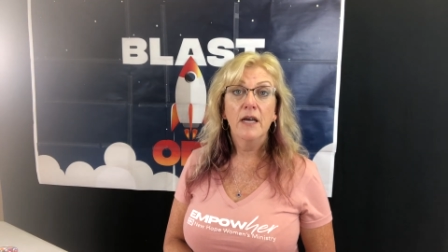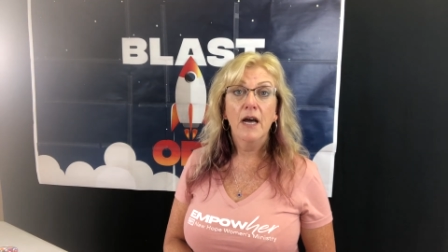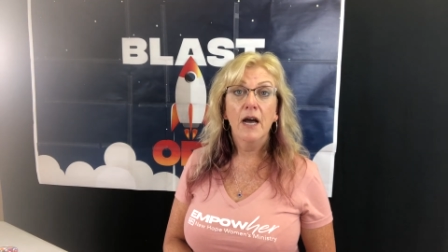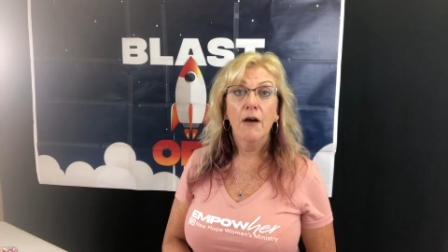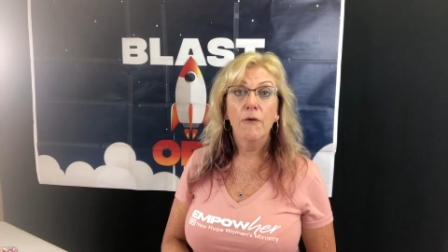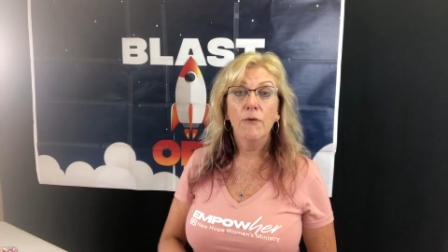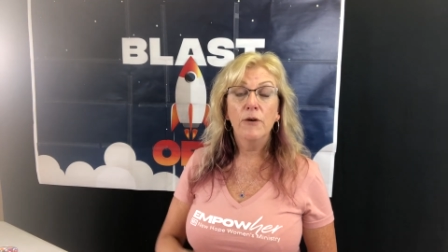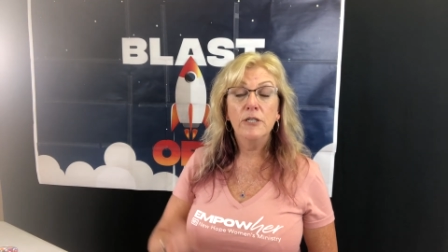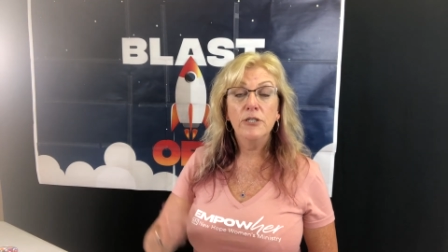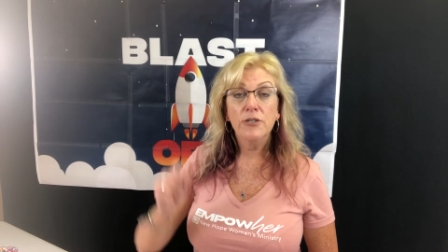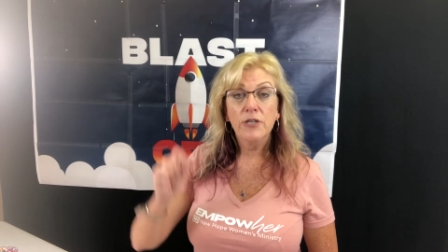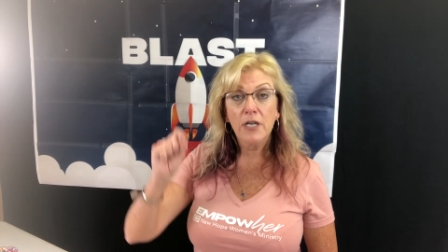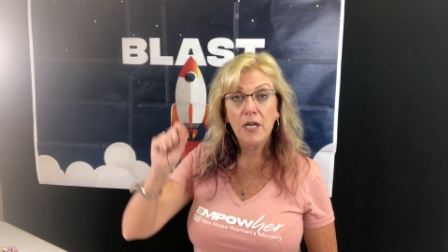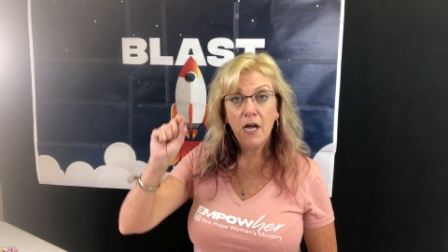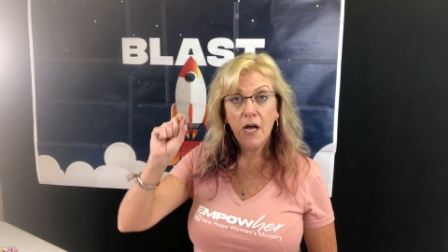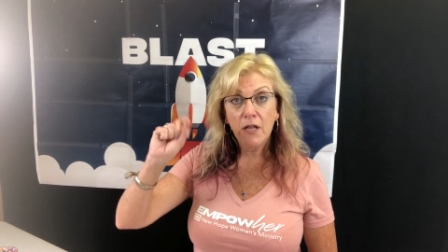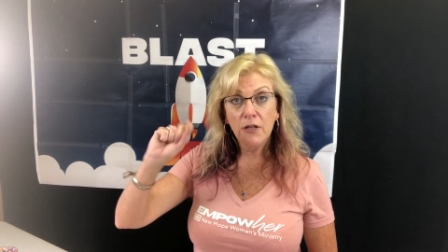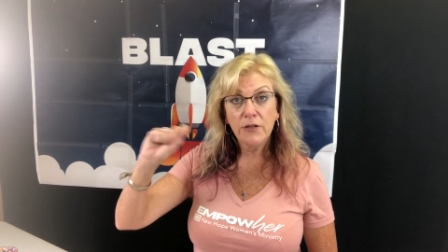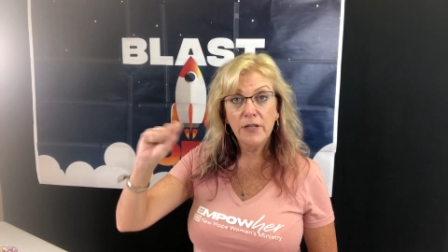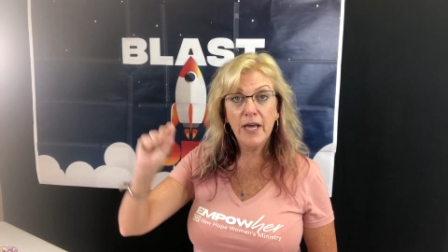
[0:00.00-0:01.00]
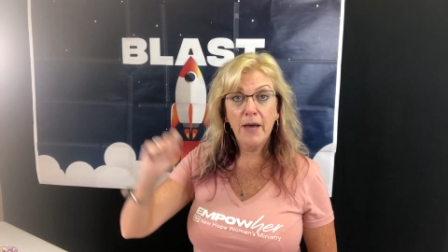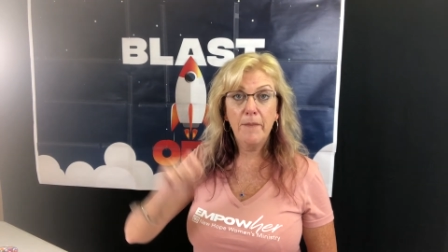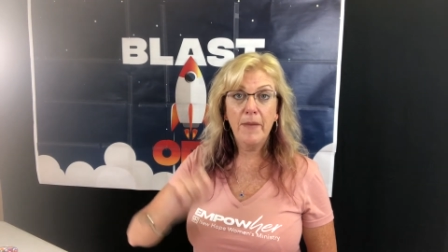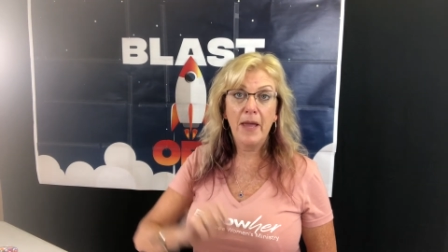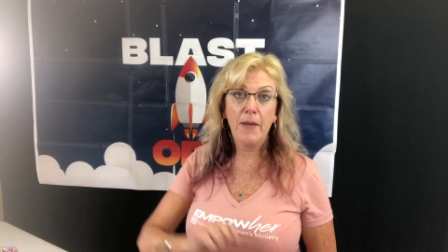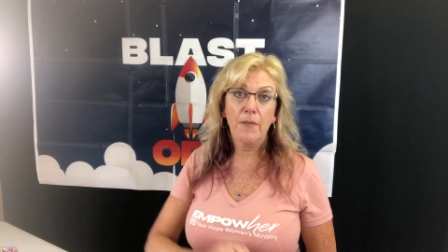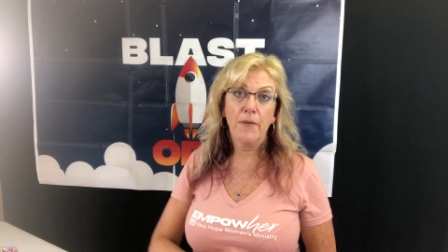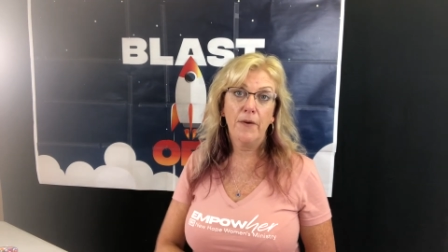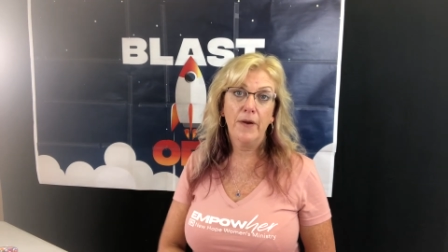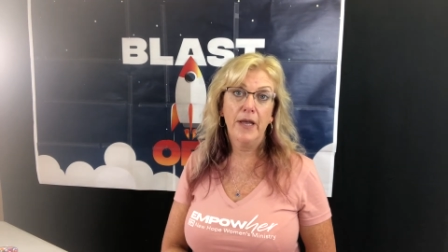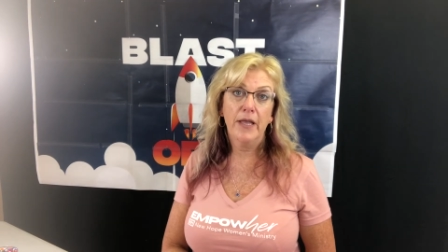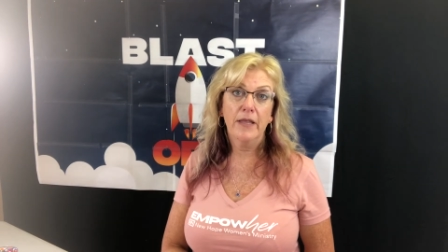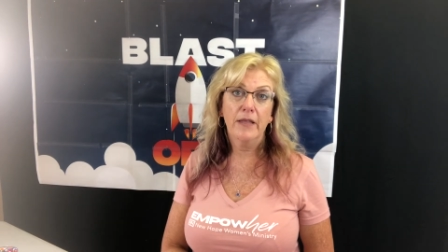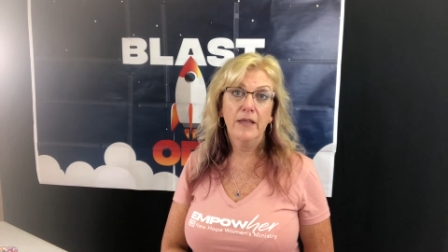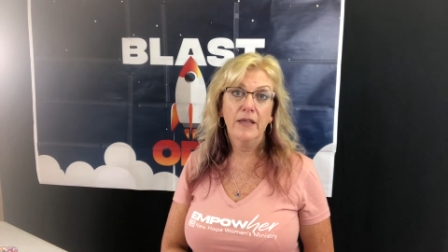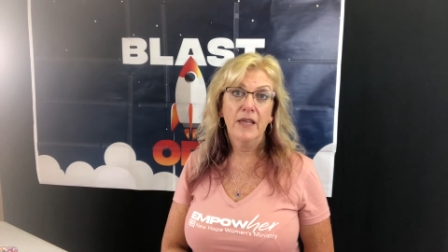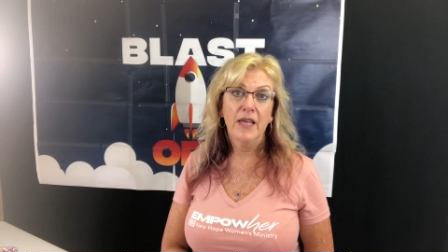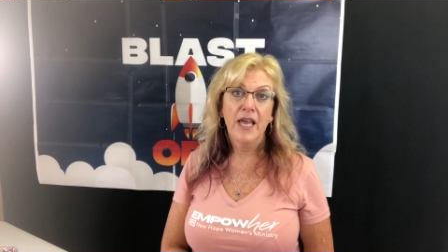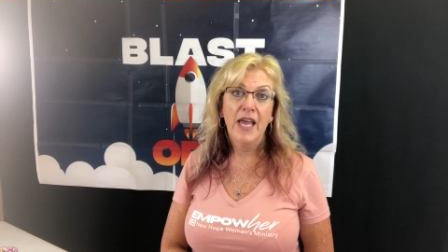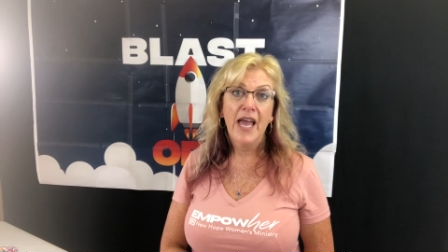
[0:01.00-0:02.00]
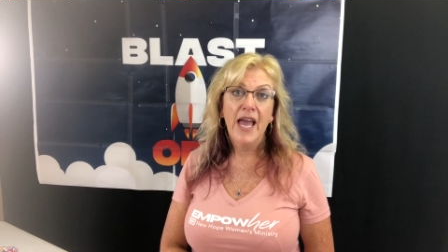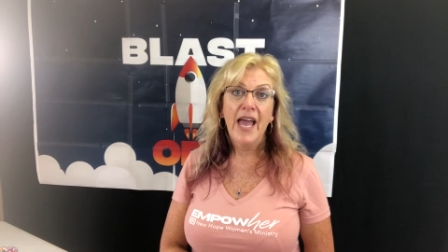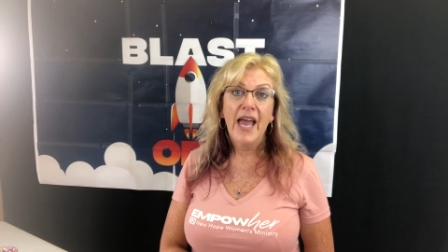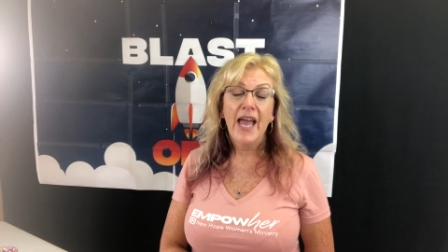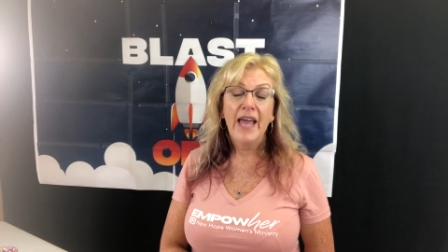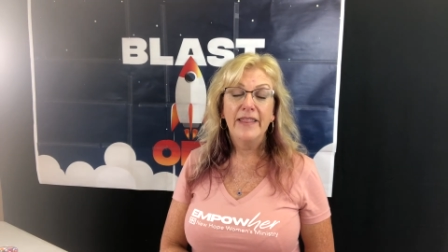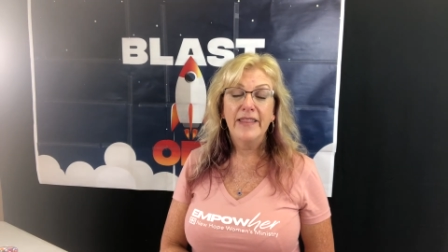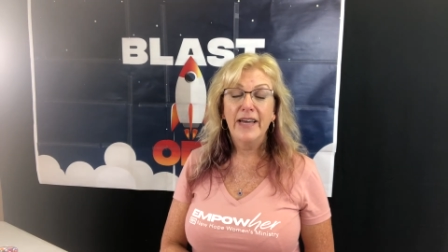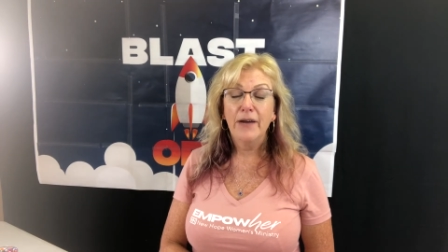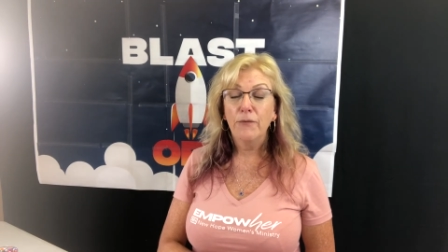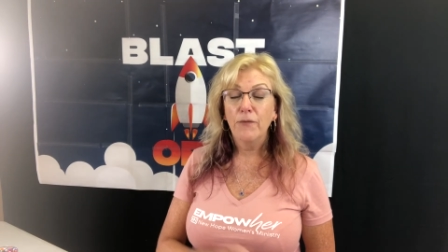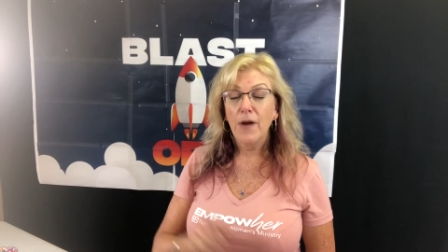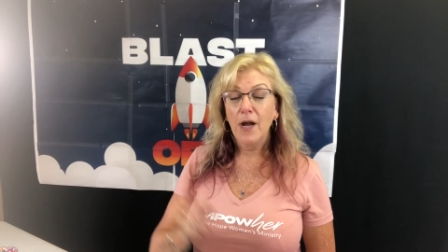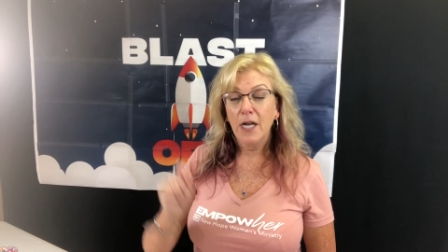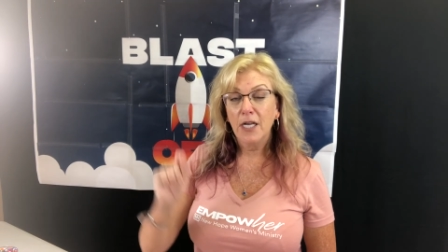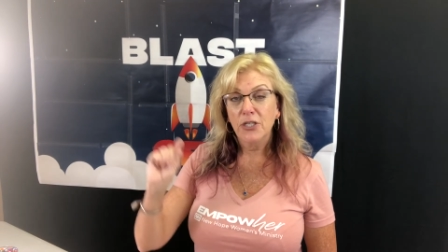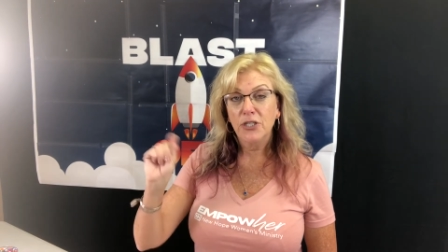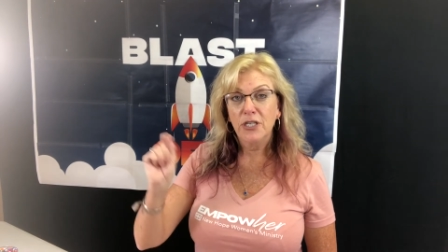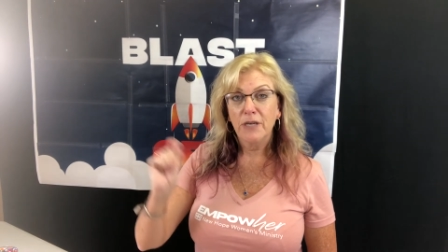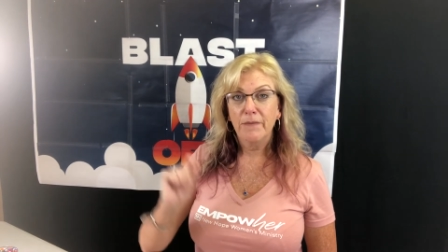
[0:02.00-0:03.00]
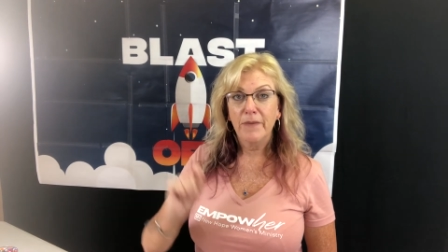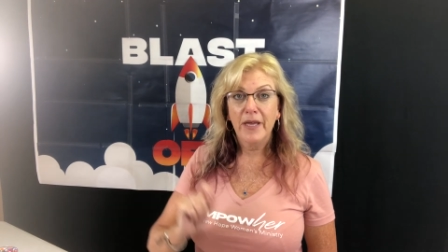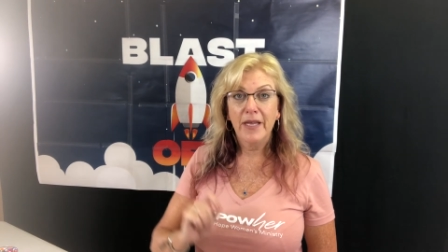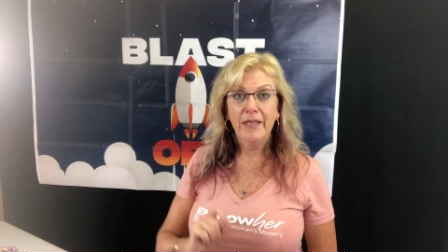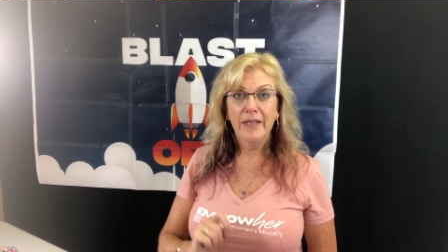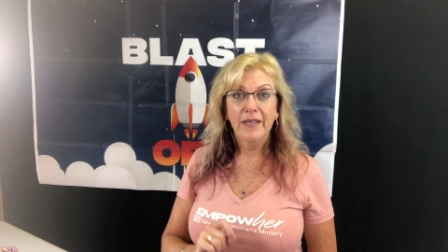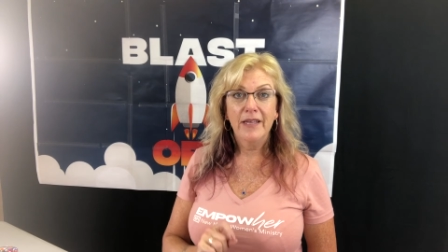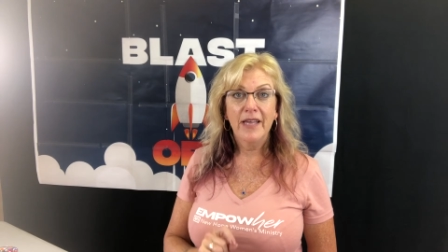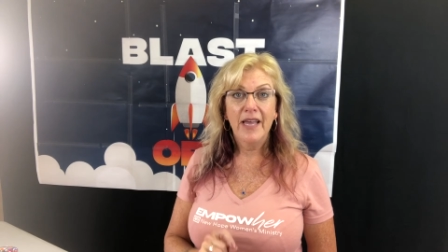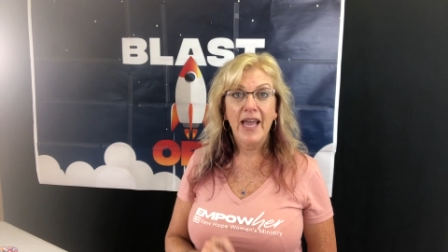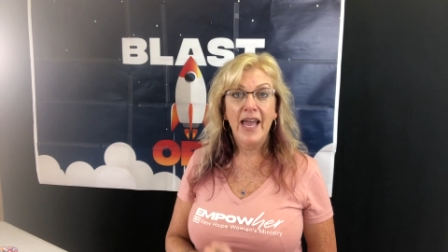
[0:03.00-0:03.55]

I want you to color that paper in, that rocket ship in.